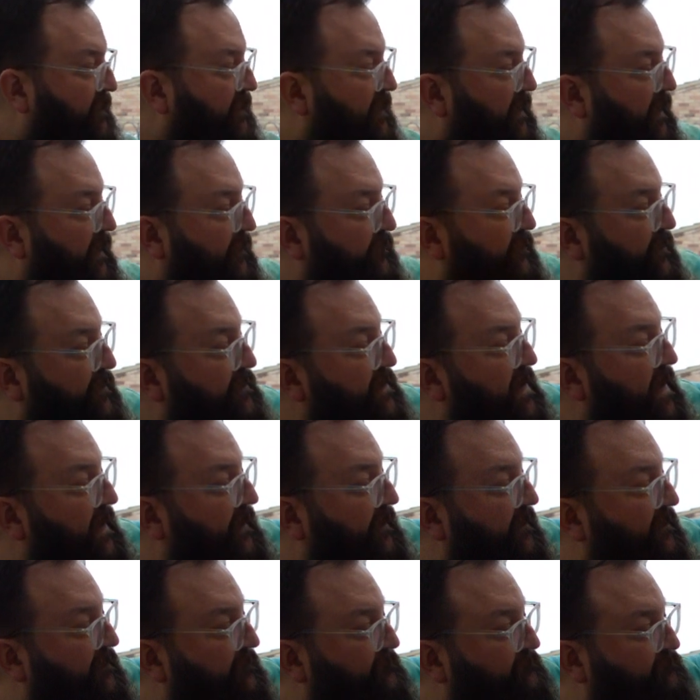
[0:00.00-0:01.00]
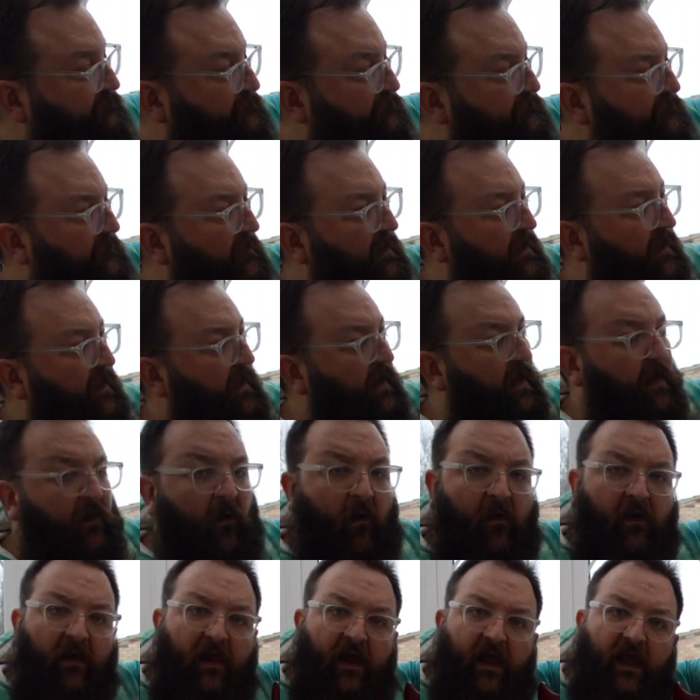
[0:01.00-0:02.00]
and the neck.
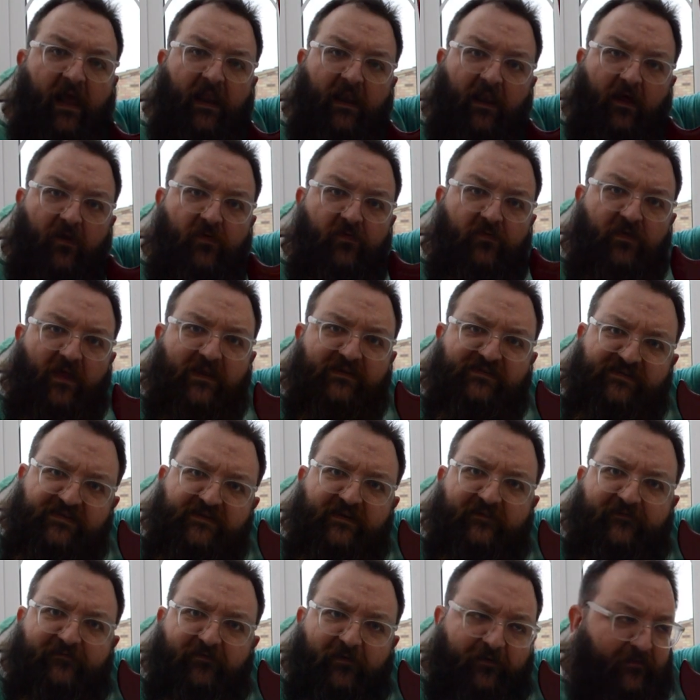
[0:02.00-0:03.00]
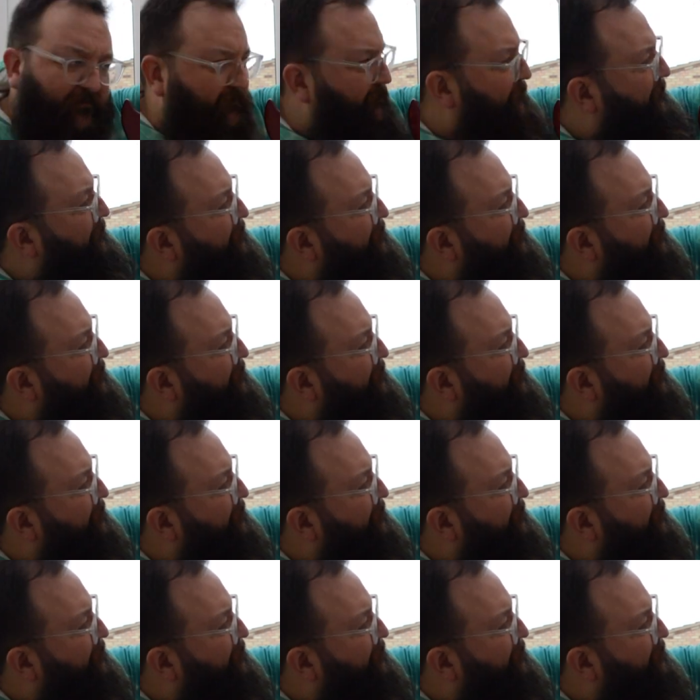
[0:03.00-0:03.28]
Hello, that's different.